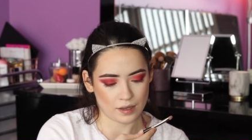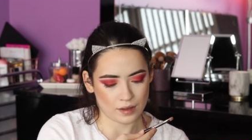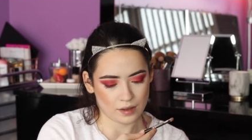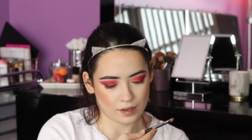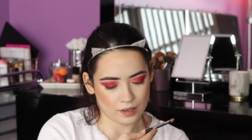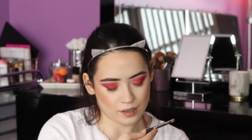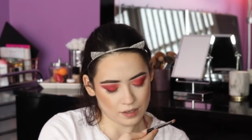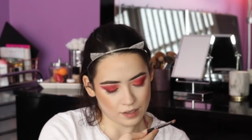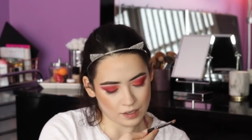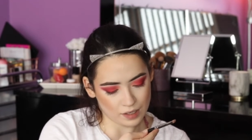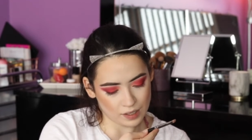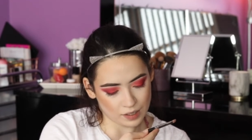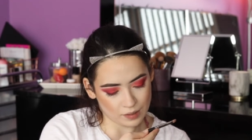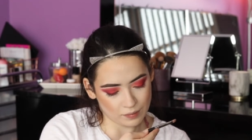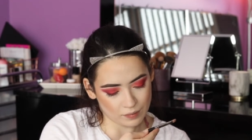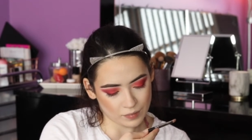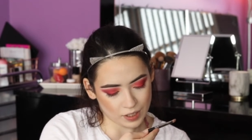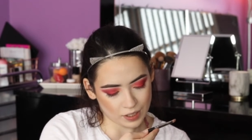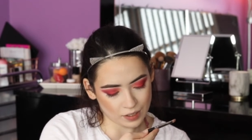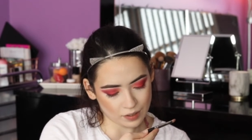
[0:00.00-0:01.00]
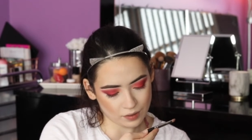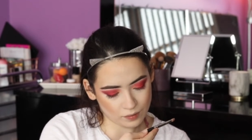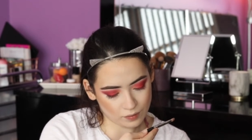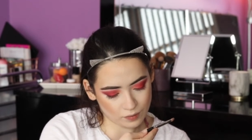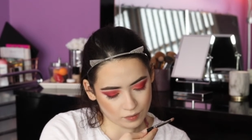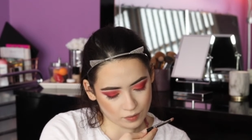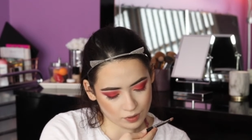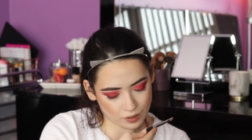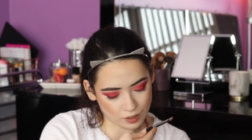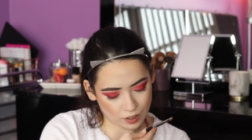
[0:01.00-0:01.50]
the name kind of
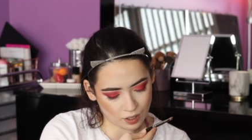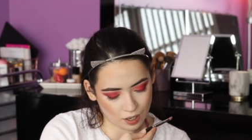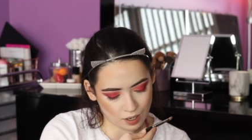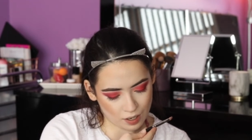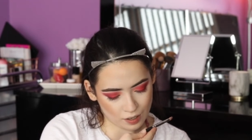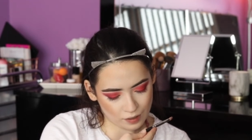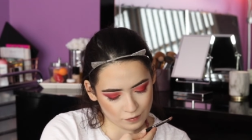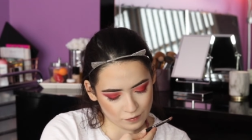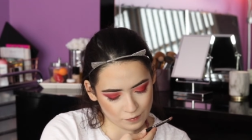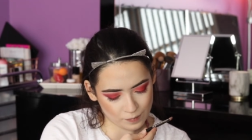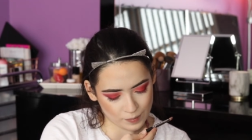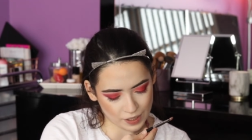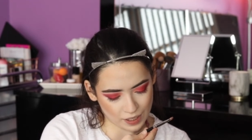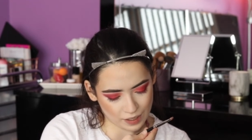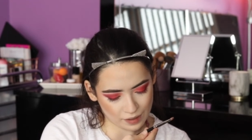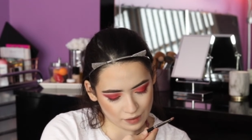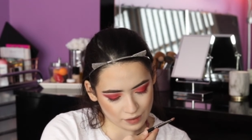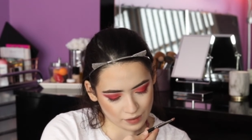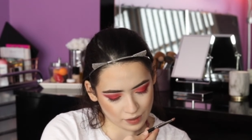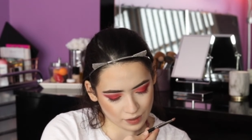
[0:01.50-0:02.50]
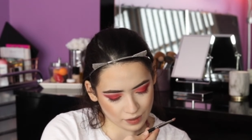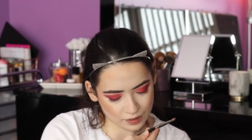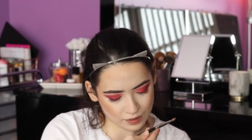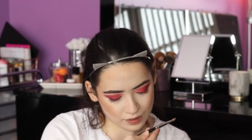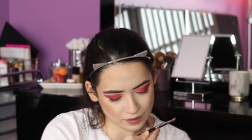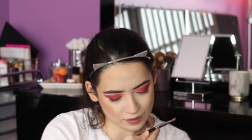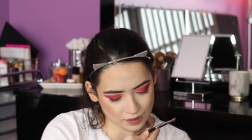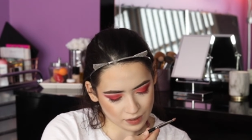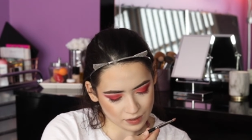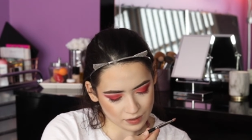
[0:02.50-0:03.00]
wore off, but I think it
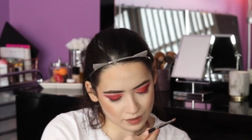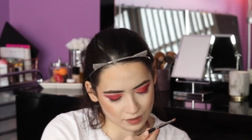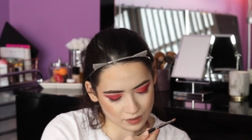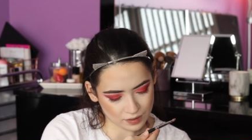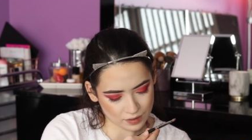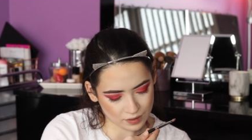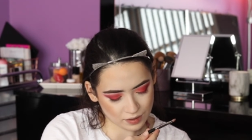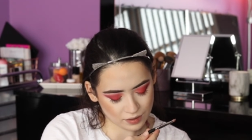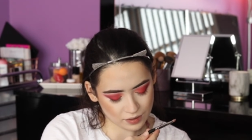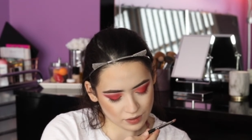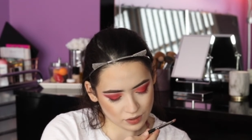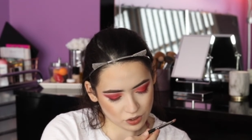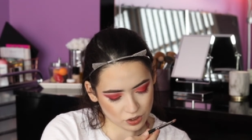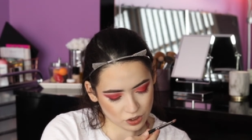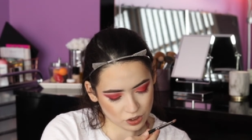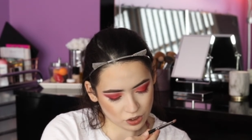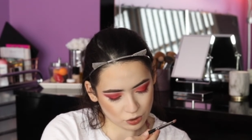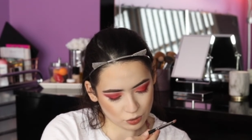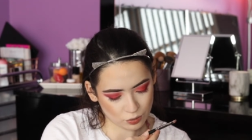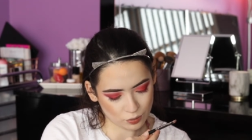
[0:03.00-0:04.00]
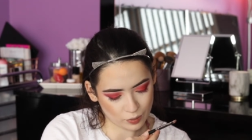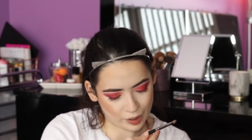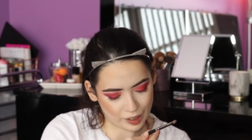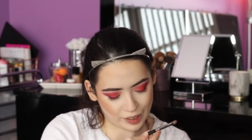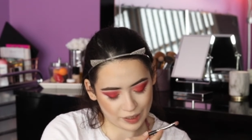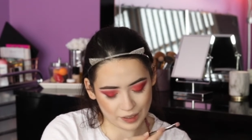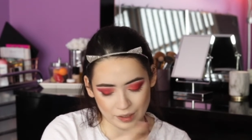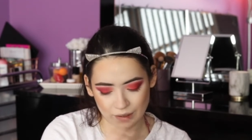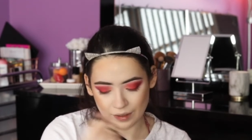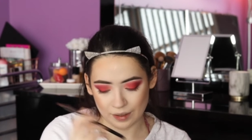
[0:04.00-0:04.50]
says
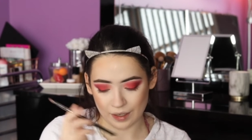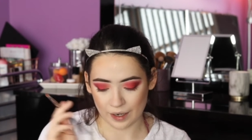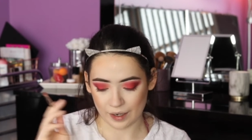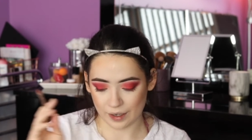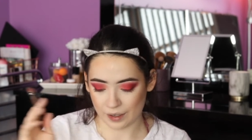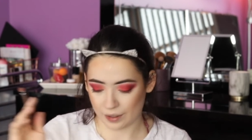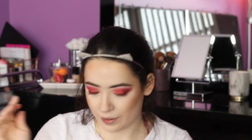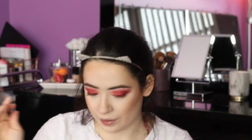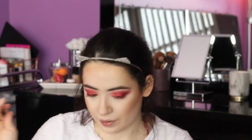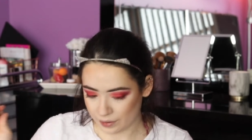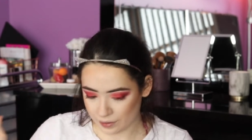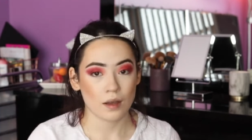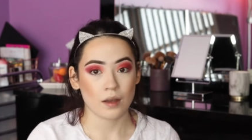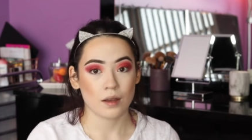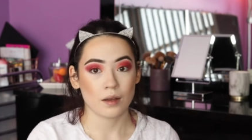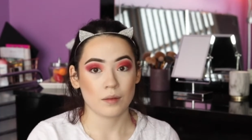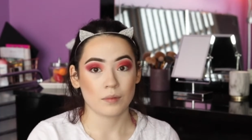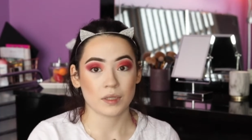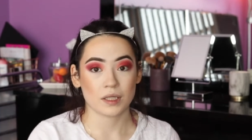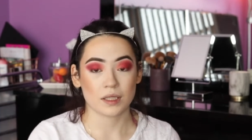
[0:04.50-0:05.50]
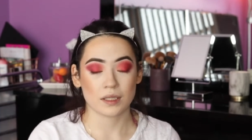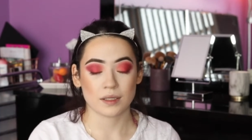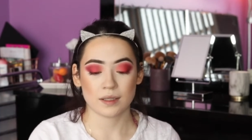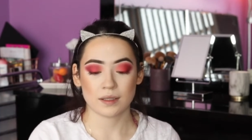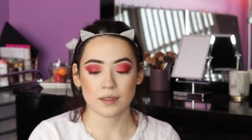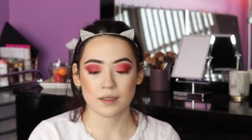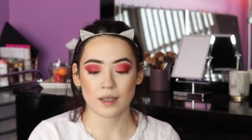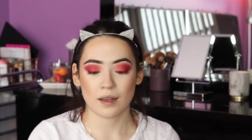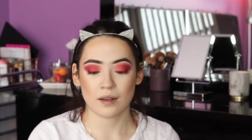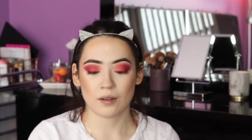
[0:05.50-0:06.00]
289. This
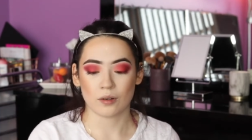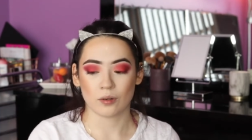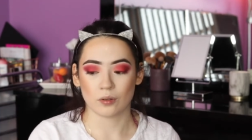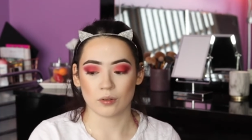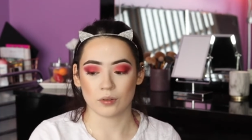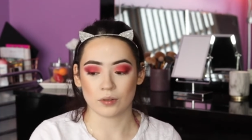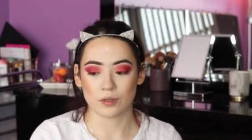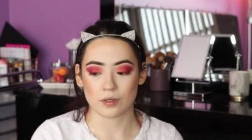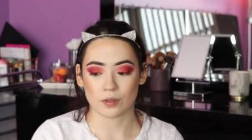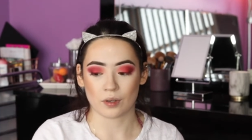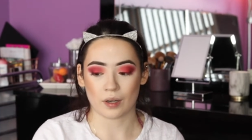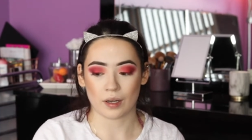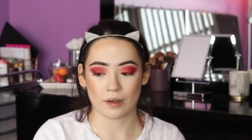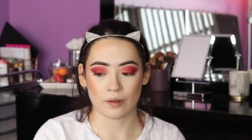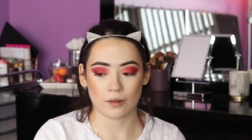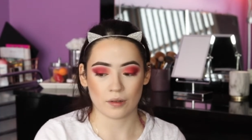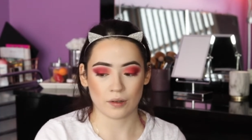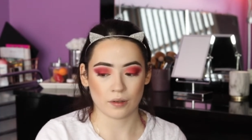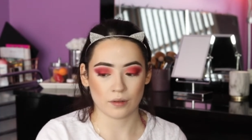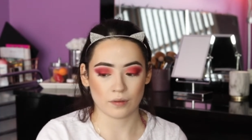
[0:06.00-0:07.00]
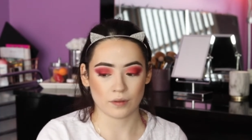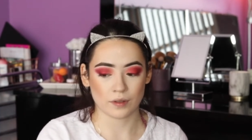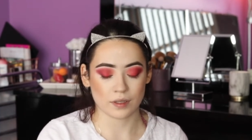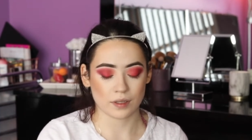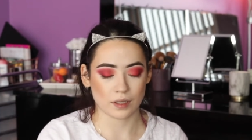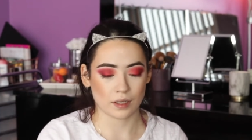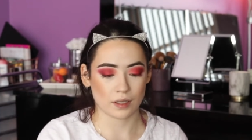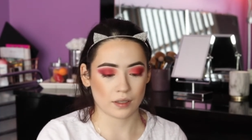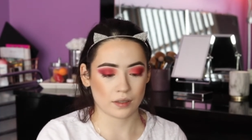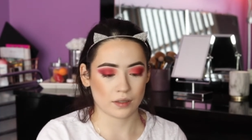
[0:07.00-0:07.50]
is kind of old, so I don't know if it's
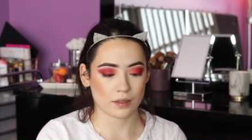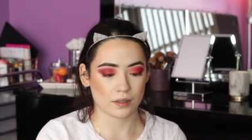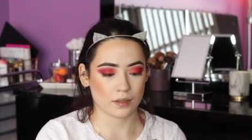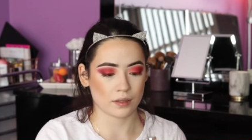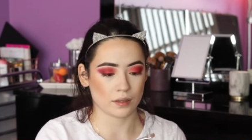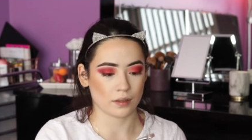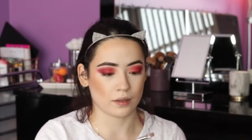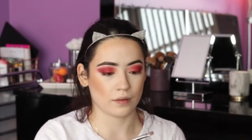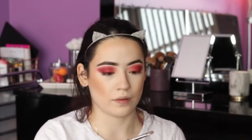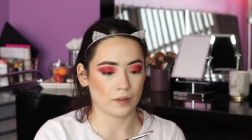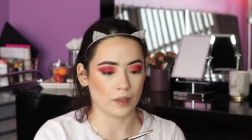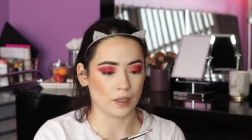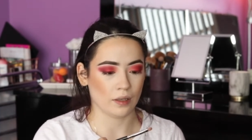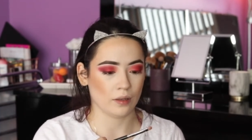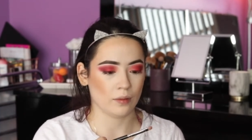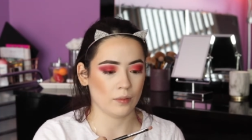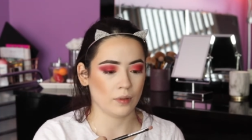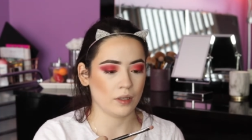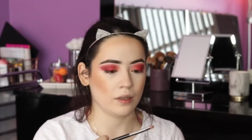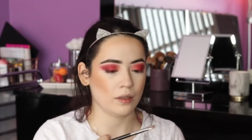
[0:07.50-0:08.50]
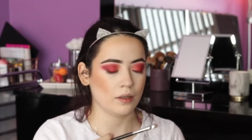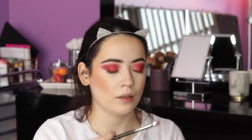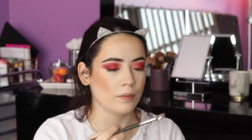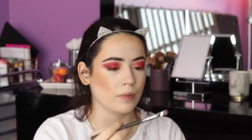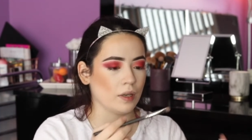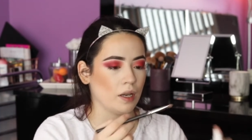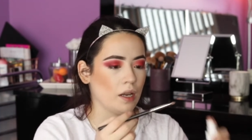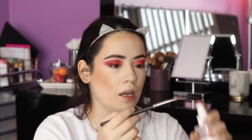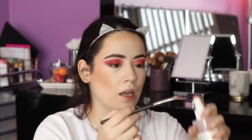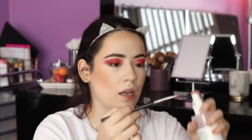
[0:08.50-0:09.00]
like still available,
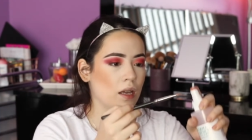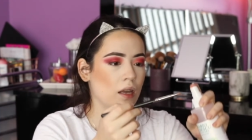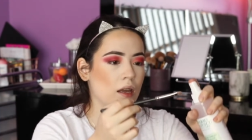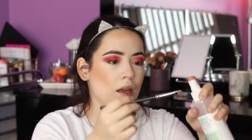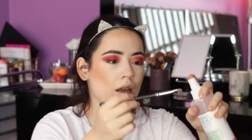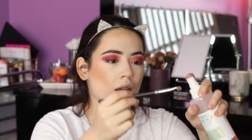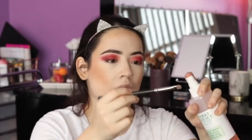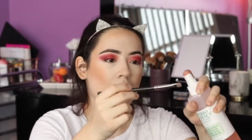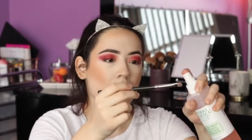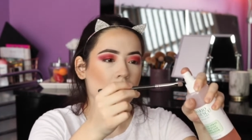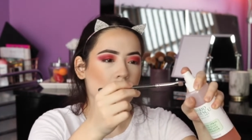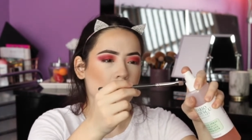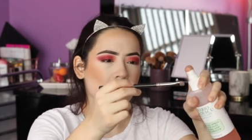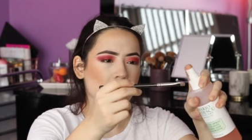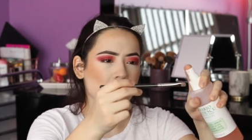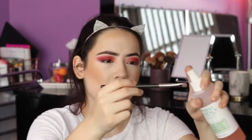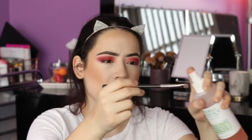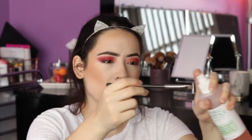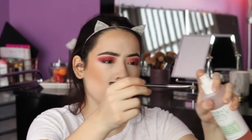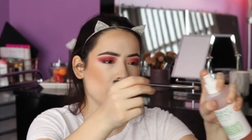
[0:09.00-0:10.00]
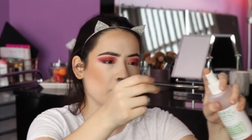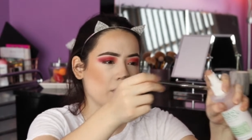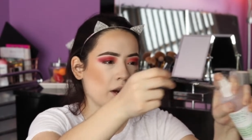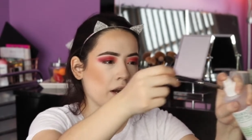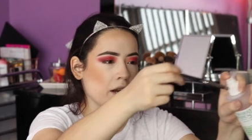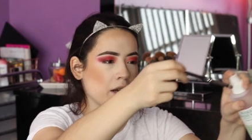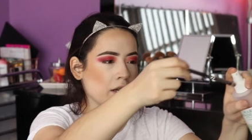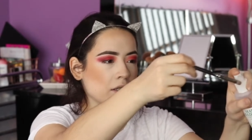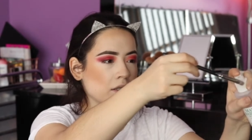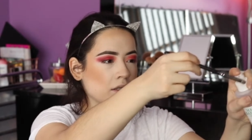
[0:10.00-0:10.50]
but I'm going to
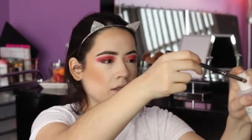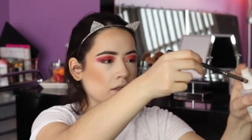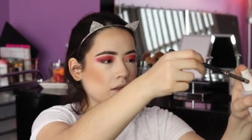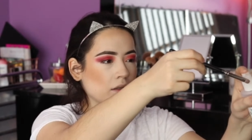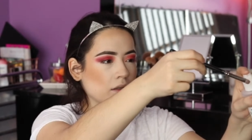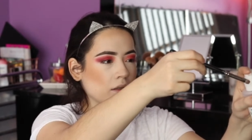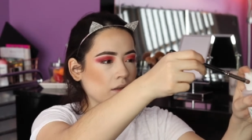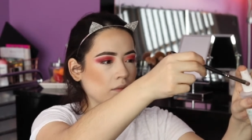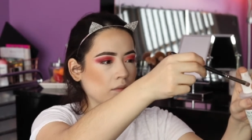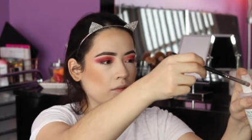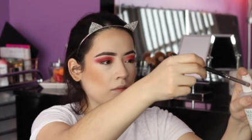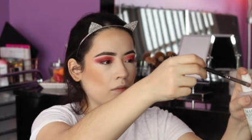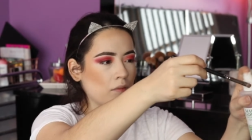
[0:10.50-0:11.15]
spray some